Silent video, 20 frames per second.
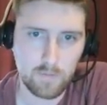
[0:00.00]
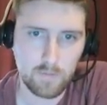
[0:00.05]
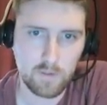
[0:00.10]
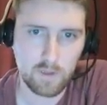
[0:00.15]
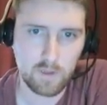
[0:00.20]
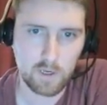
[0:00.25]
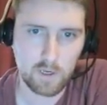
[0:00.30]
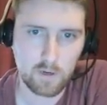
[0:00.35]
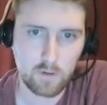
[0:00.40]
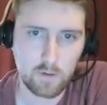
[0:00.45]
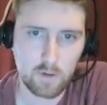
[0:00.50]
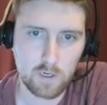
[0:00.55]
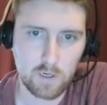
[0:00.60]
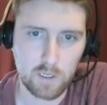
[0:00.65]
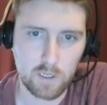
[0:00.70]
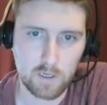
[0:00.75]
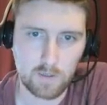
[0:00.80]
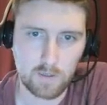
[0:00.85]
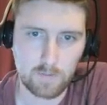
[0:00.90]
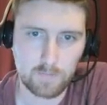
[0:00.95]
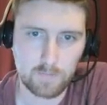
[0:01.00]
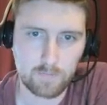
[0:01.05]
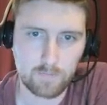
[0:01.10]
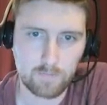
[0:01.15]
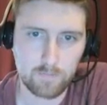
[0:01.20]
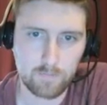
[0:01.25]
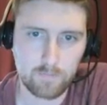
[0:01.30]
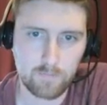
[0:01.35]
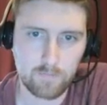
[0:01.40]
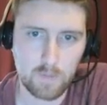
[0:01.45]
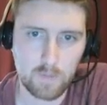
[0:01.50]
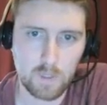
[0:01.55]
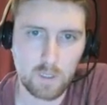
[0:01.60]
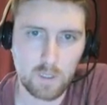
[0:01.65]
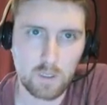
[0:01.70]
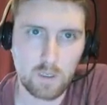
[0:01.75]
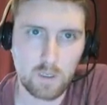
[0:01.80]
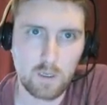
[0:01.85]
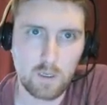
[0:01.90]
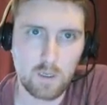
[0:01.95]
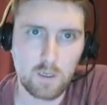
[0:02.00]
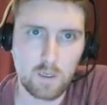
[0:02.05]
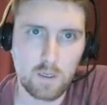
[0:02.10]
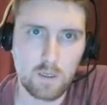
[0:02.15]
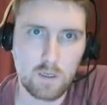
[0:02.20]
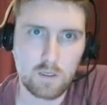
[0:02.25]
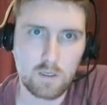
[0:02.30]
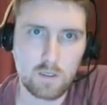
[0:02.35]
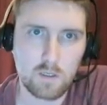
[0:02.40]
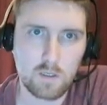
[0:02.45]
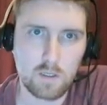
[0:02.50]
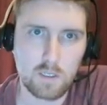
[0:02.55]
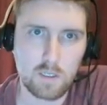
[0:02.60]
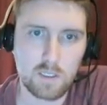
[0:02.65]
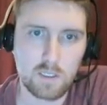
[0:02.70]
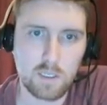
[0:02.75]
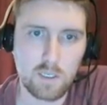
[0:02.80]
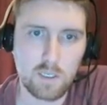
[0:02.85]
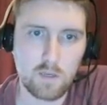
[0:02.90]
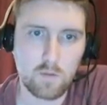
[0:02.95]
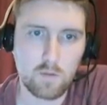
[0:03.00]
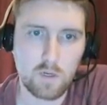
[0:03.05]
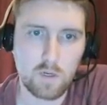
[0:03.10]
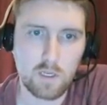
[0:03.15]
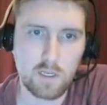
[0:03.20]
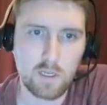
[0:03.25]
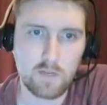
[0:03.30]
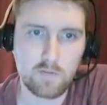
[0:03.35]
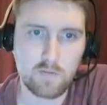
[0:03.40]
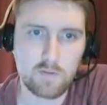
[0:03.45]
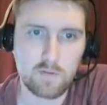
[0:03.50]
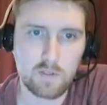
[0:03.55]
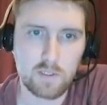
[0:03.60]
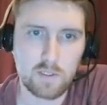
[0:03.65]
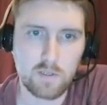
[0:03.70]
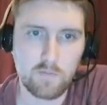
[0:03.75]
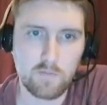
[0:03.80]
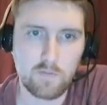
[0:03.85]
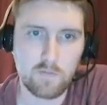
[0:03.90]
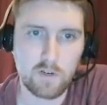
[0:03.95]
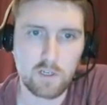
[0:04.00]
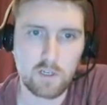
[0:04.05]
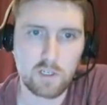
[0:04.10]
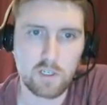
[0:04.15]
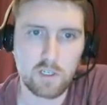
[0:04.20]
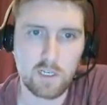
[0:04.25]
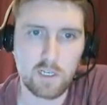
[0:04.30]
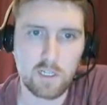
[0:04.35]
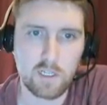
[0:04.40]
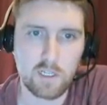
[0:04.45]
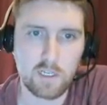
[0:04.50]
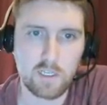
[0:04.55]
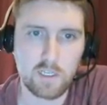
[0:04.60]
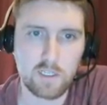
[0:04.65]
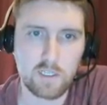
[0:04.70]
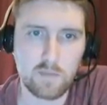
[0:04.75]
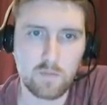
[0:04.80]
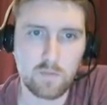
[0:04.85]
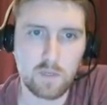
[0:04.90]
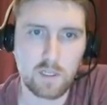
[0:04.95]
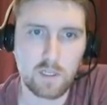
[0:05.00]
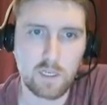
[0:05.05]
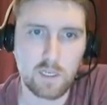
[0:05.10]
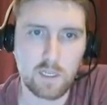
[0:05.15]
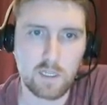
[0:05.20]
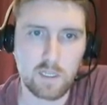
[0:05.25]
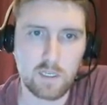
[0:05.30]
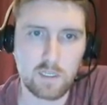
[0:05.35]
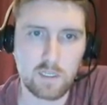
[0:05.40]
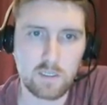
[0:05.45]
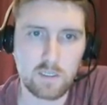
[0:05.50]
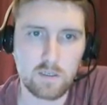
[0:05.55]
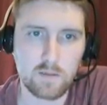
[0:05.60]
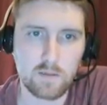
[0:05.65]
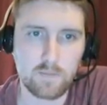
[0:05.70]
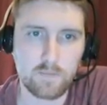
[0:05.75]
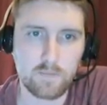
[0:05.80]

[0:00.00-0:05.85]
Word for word: the accordion. So let's say you want to have some functionality, something like this.